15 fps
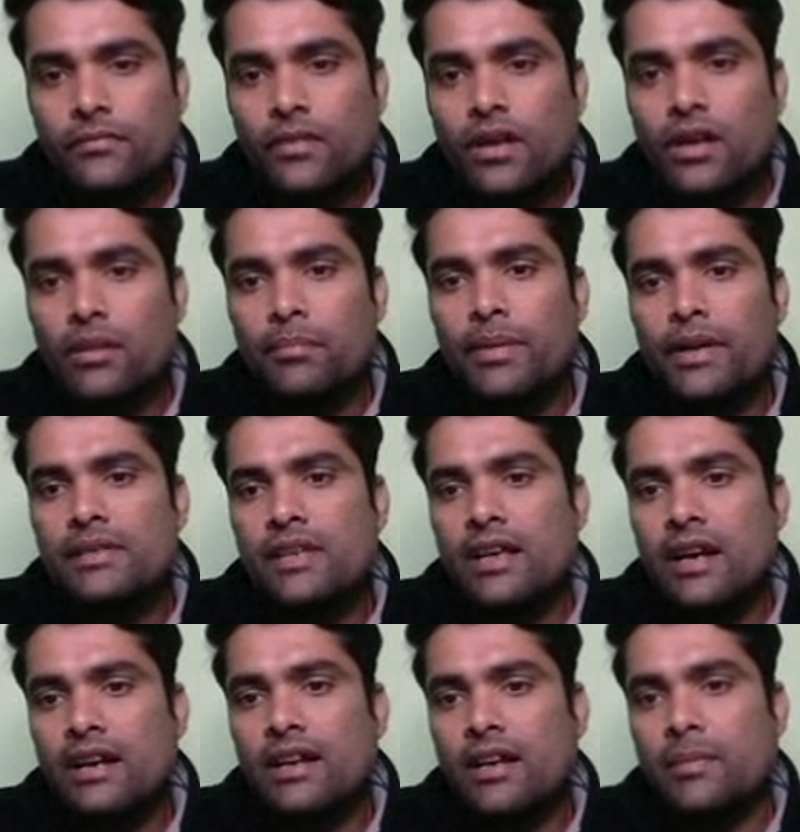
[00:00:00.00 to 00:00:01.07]
compressor
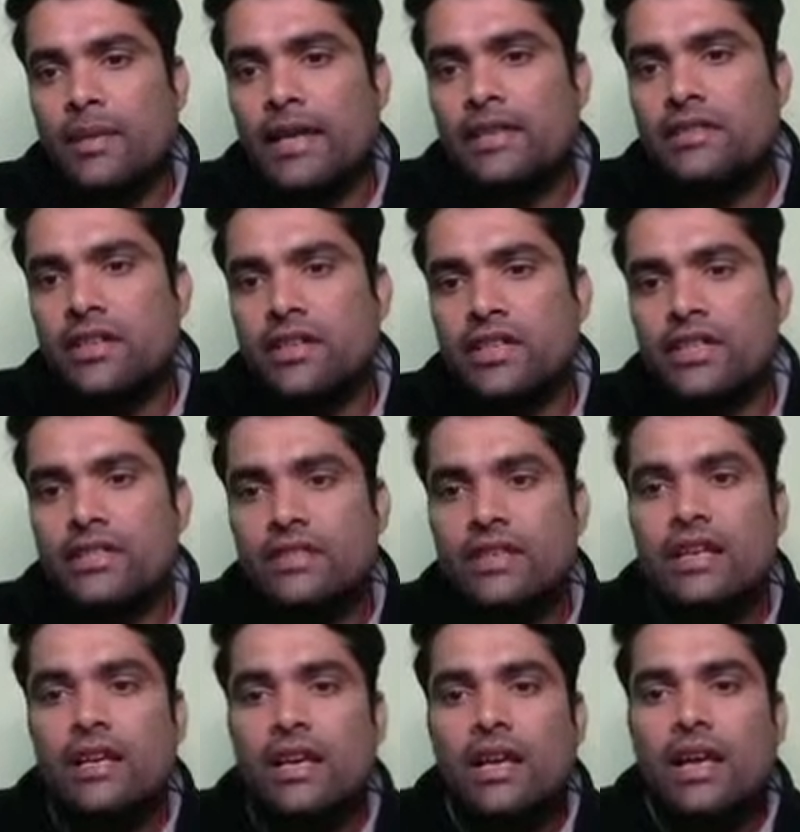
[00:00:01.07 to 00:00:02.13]
and turbine stages
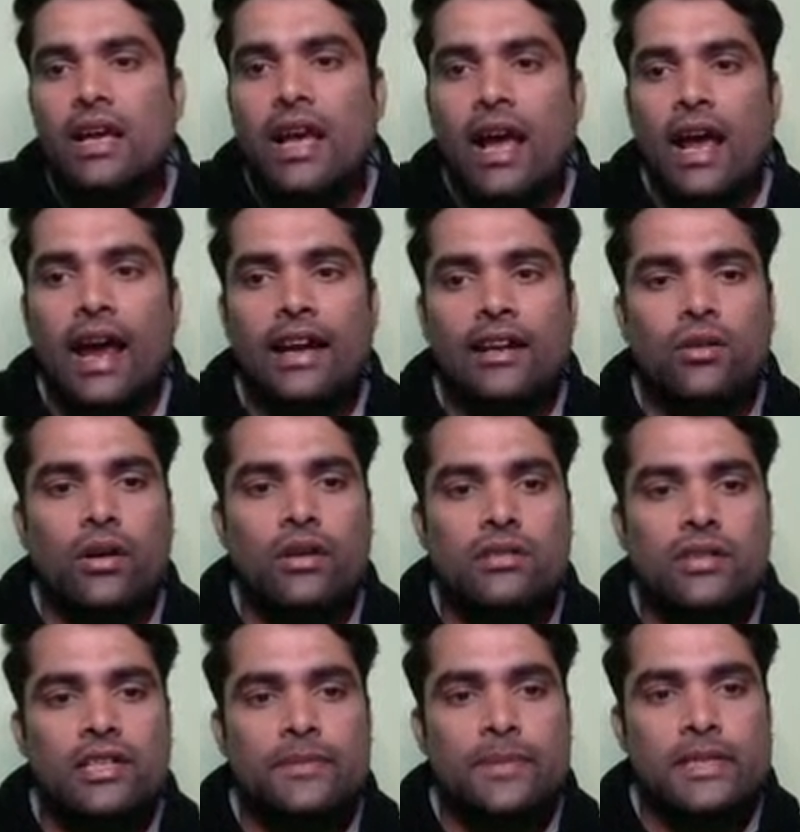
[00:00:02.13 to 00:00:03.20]
and
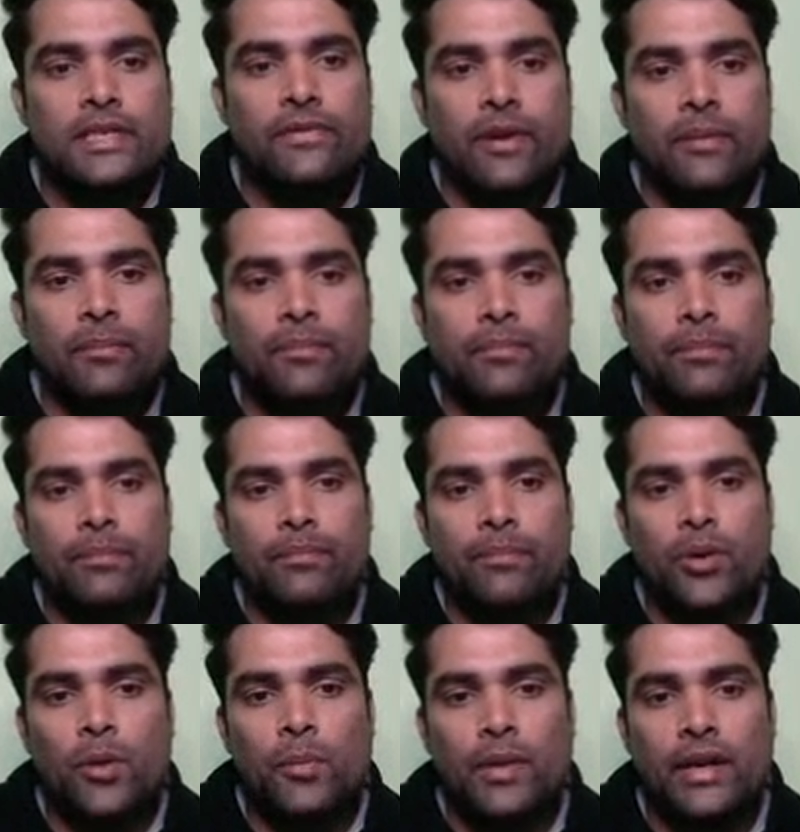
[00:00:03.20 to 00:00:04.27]
constant specific
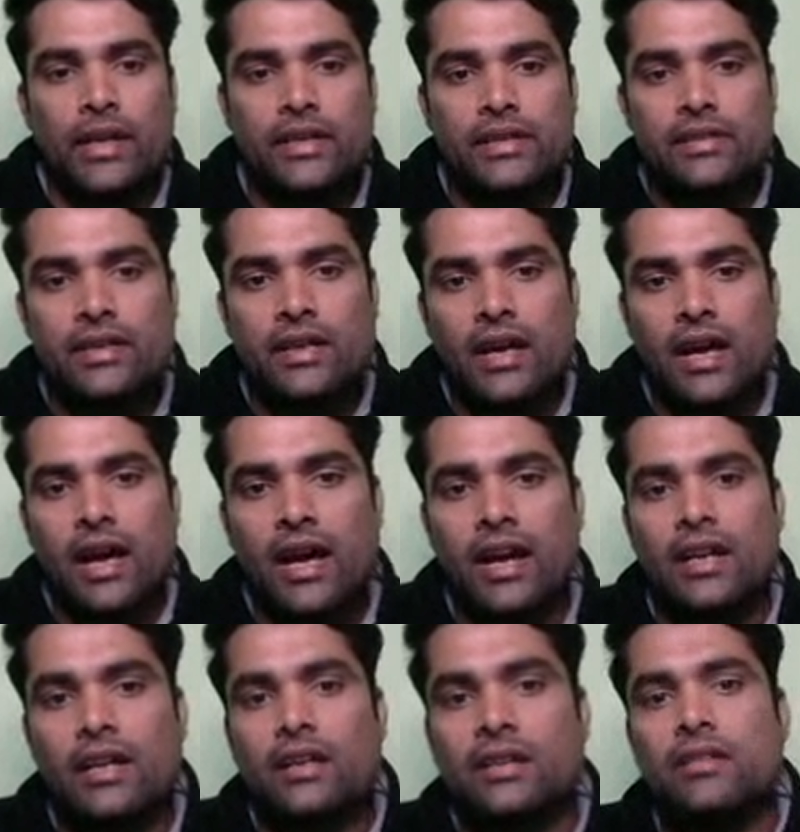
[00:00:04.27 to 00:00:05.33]
properties
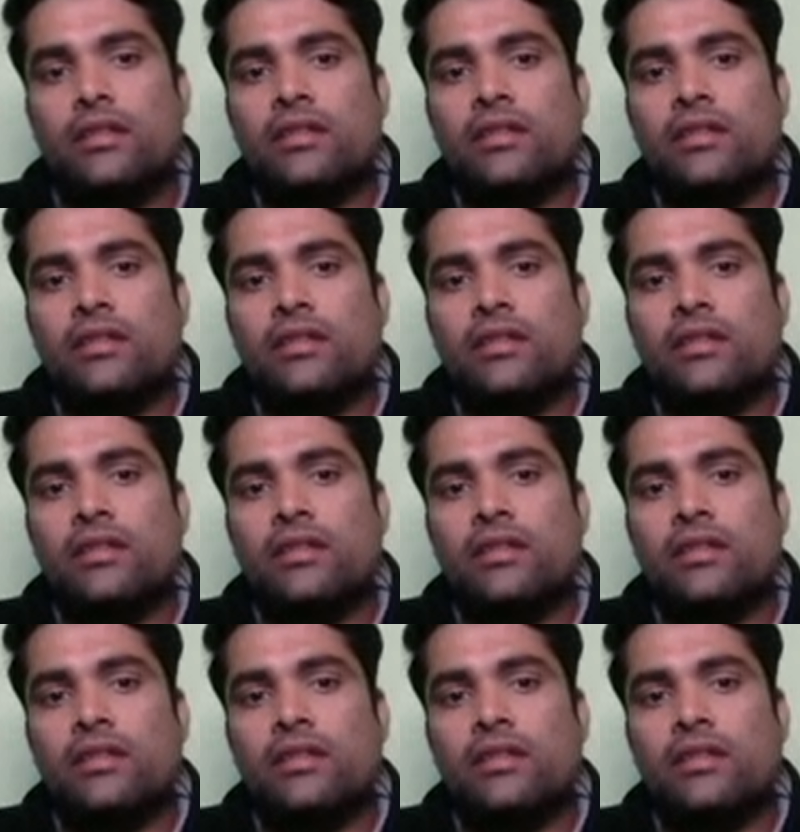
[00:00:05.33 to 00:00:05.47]
at